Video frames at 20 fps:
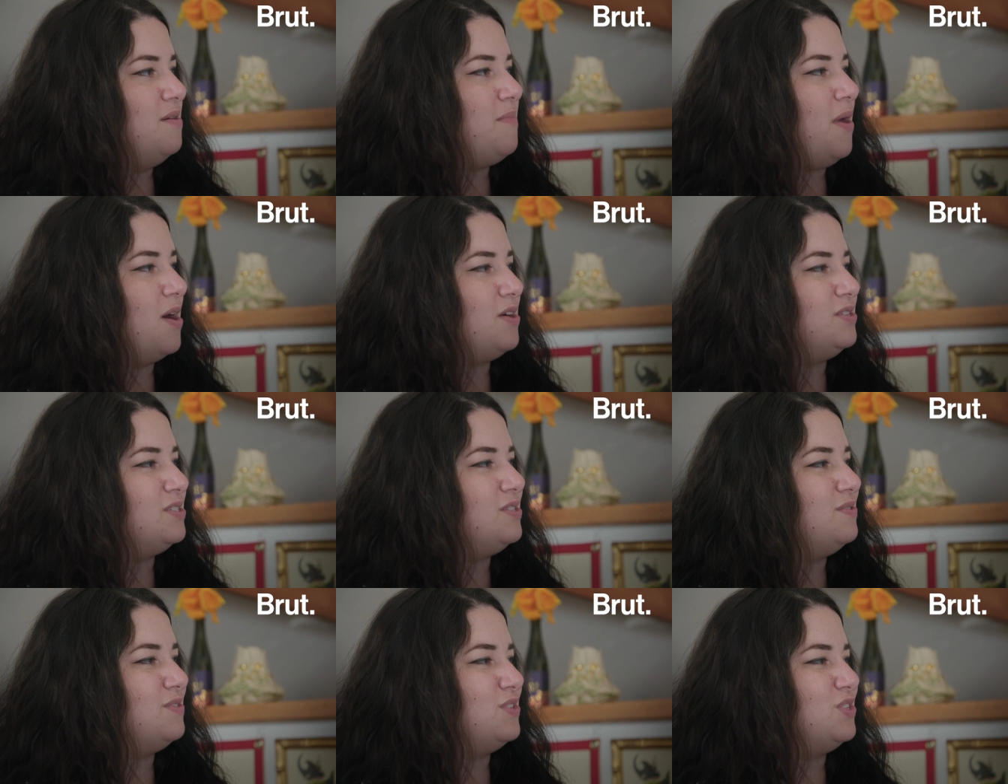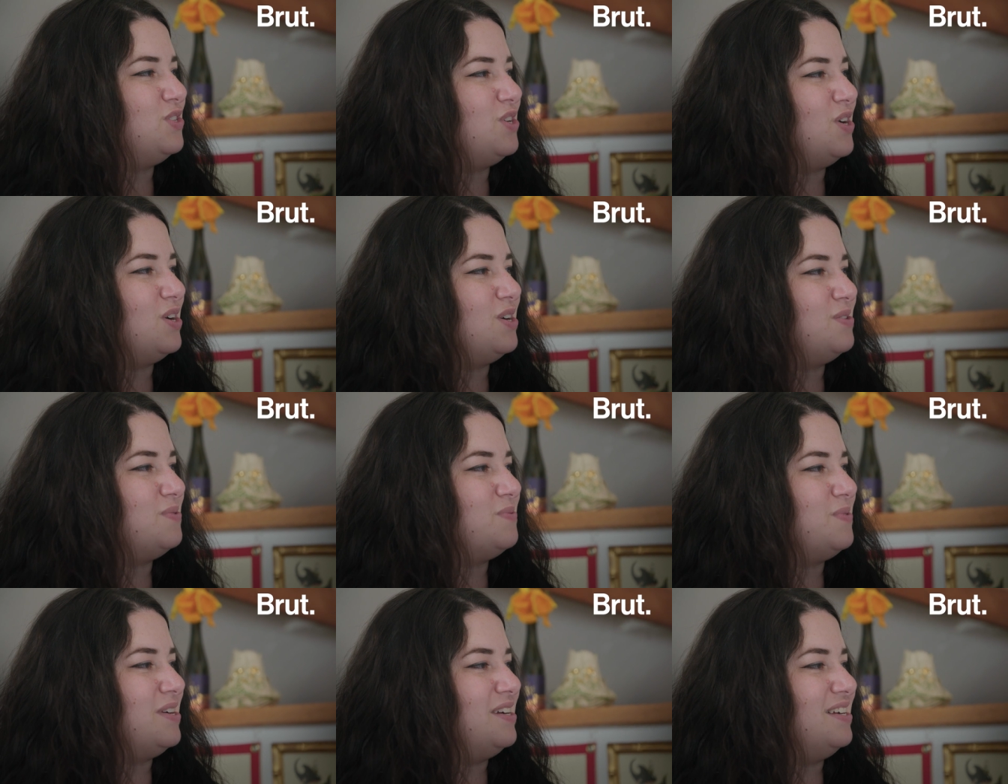parts of the
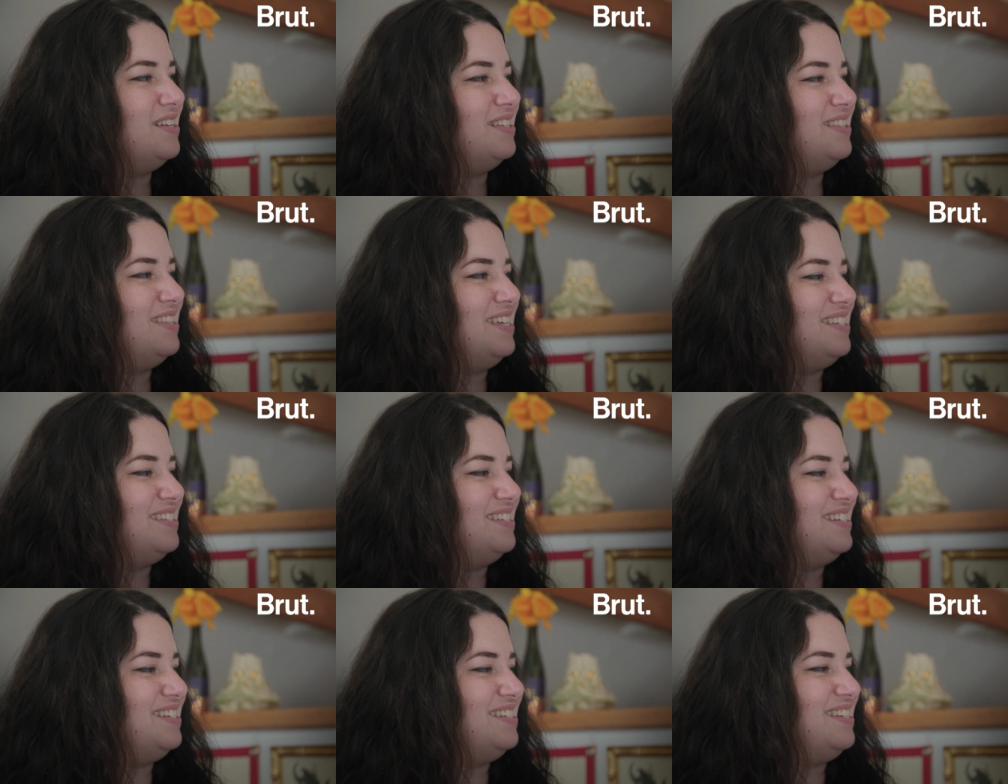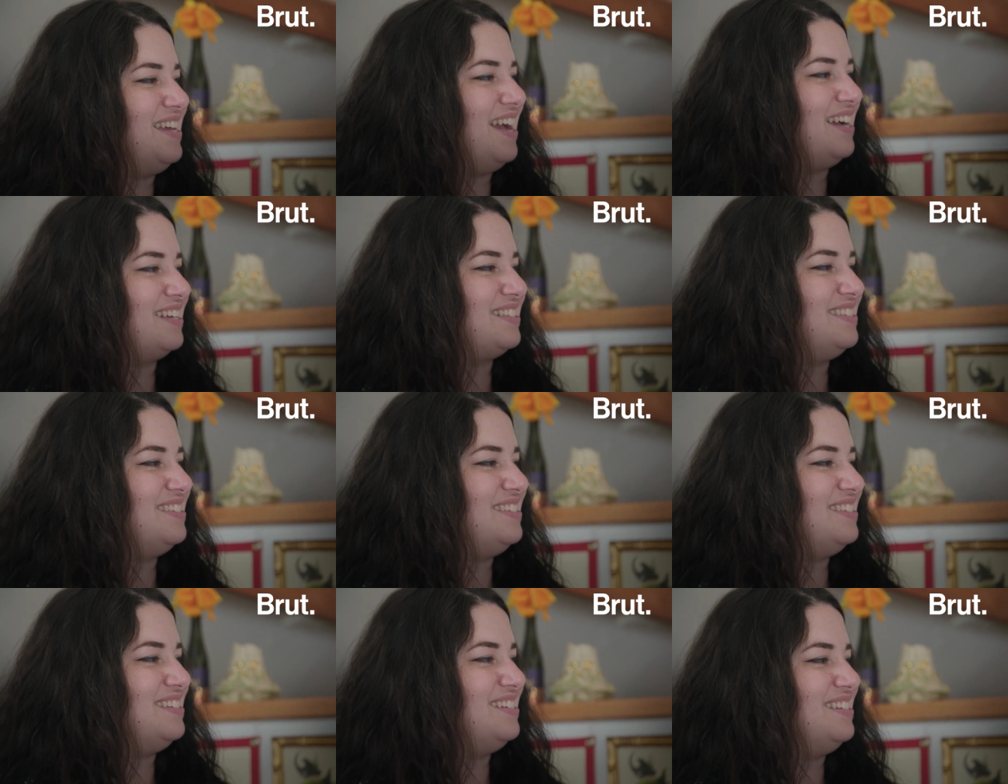shirt where it thinks it
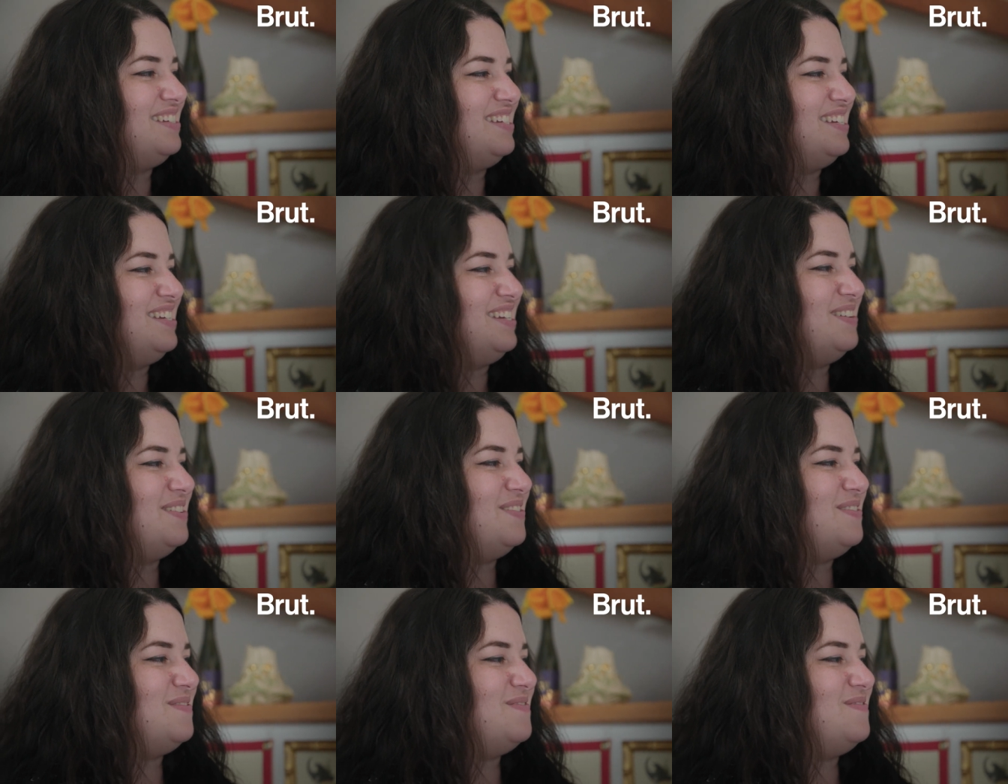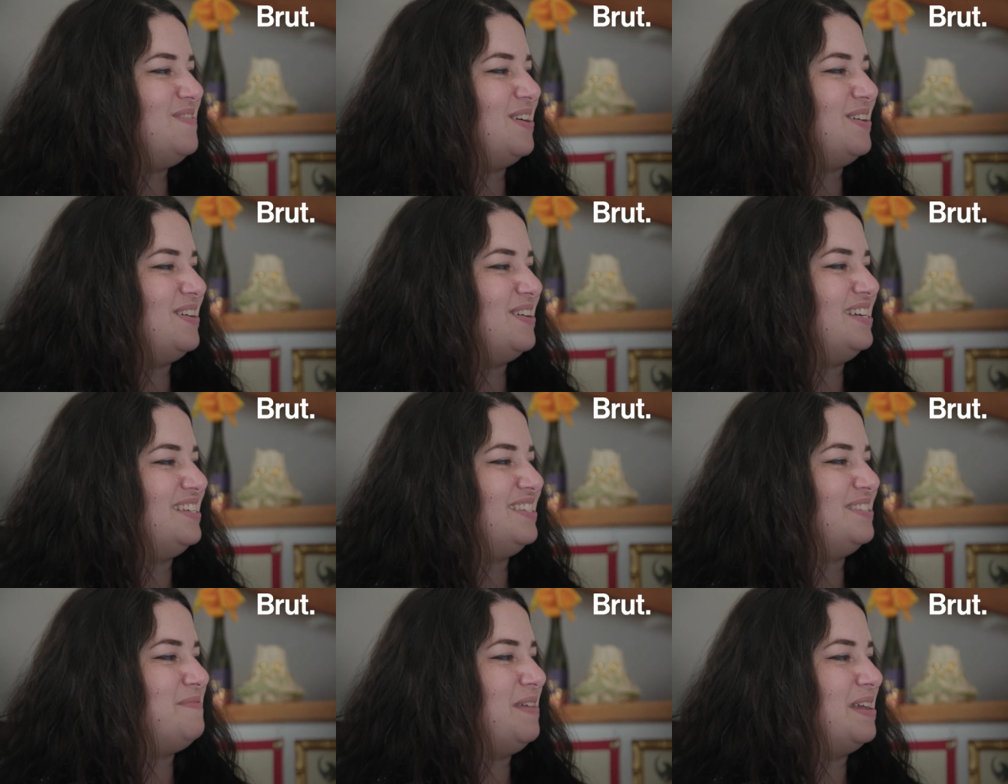detects
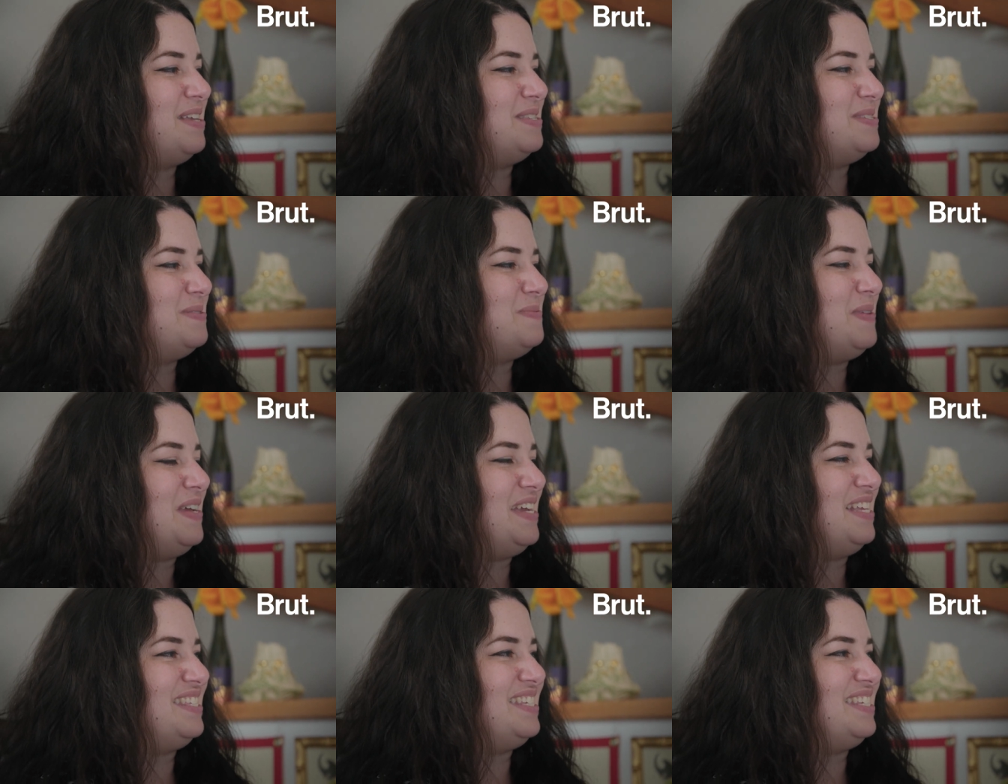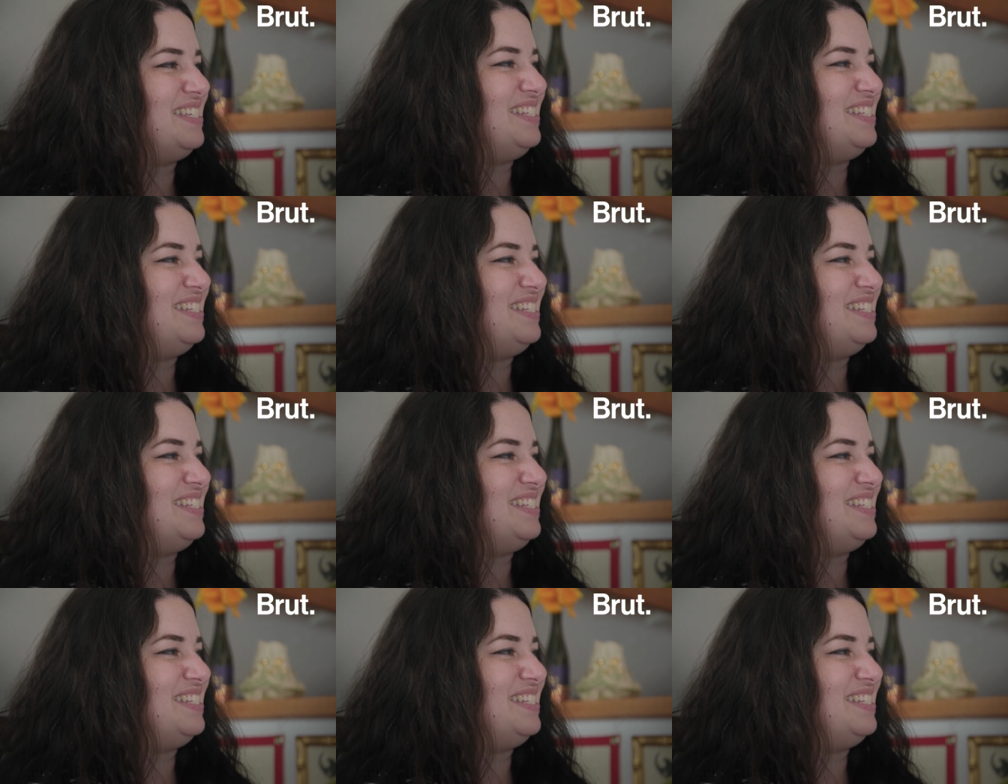various license plates.